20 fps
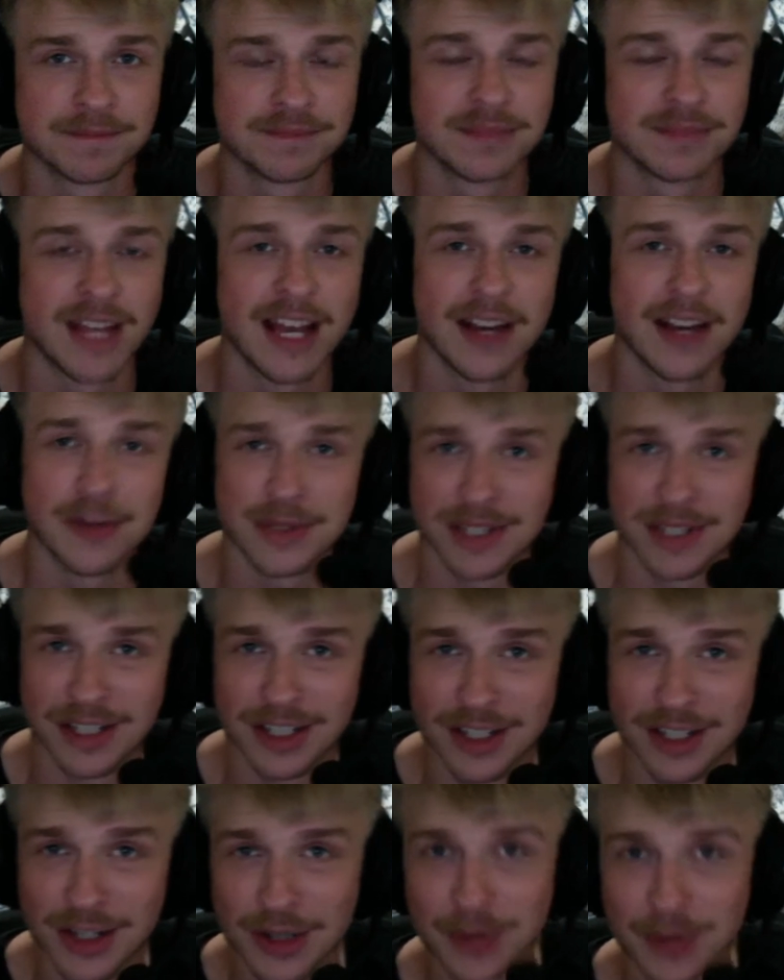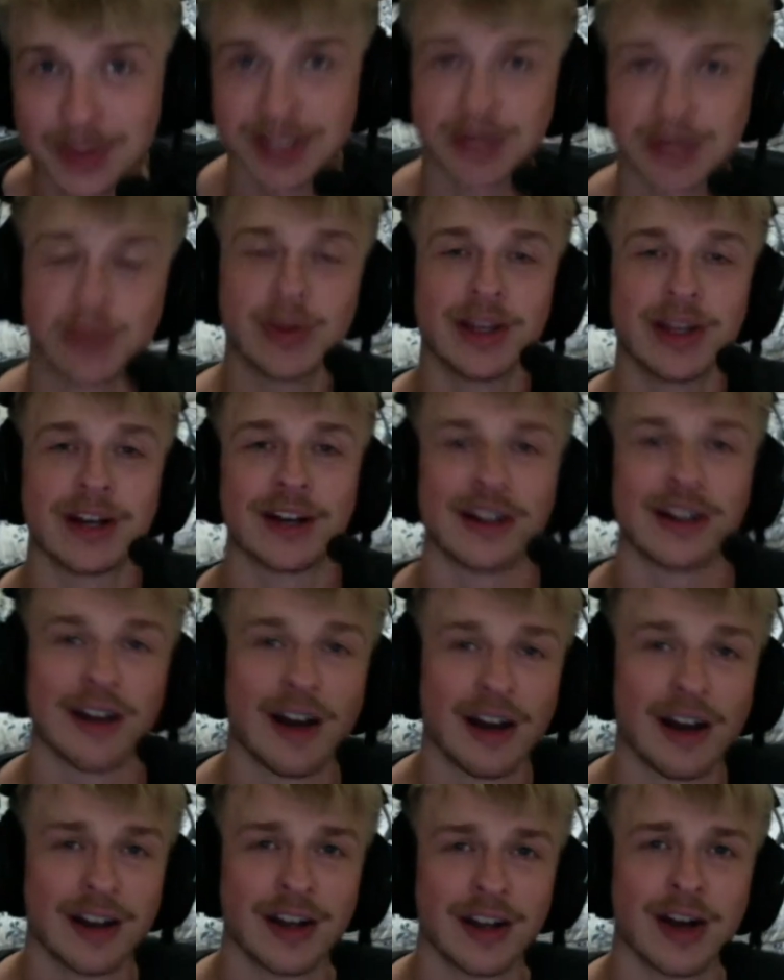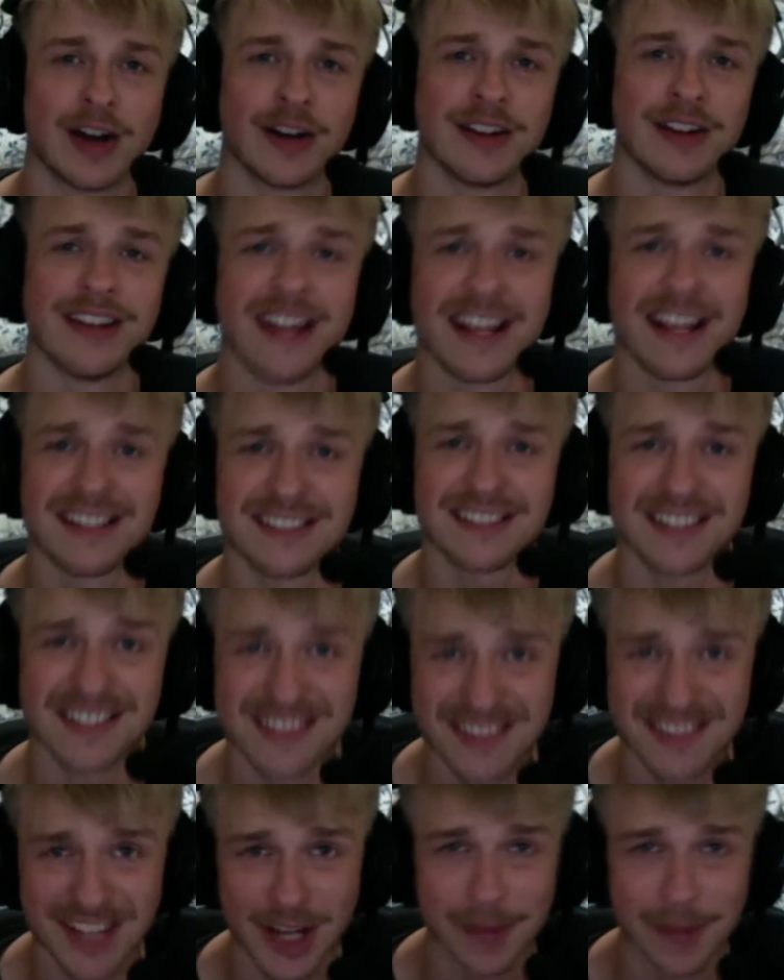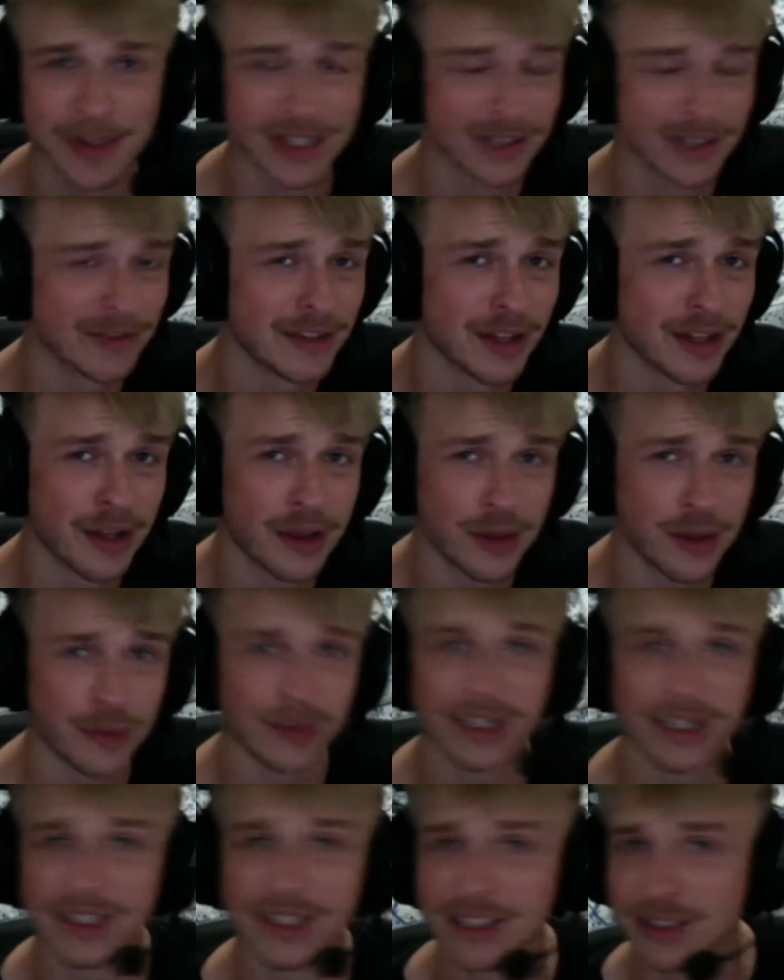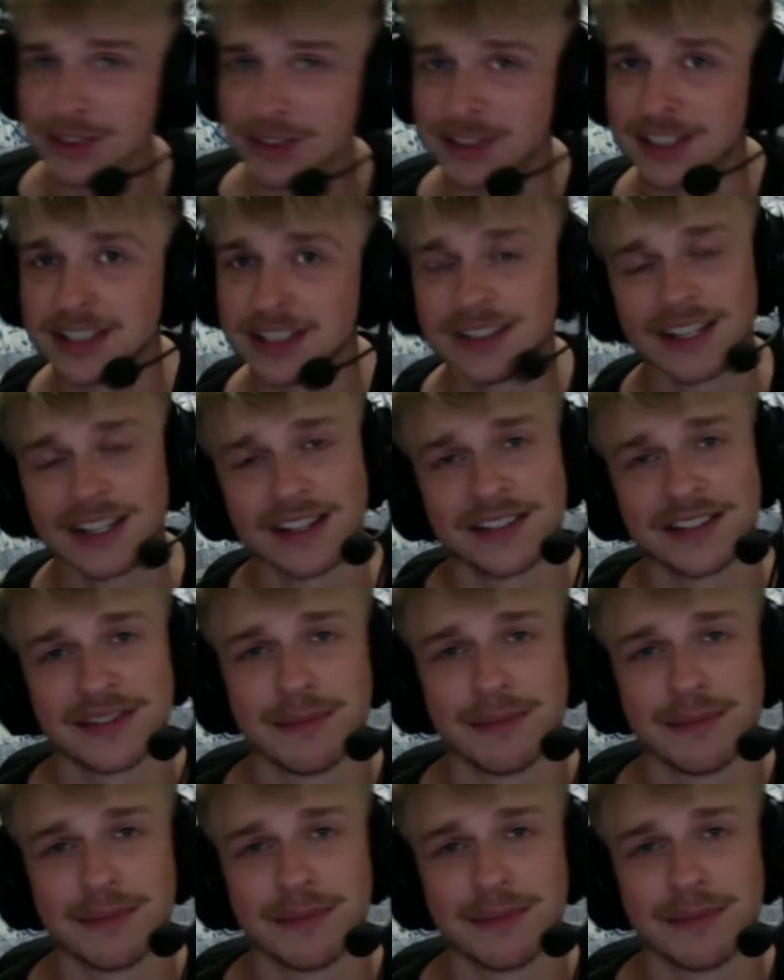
How's it going? We are on our next installment of the Three Little Details in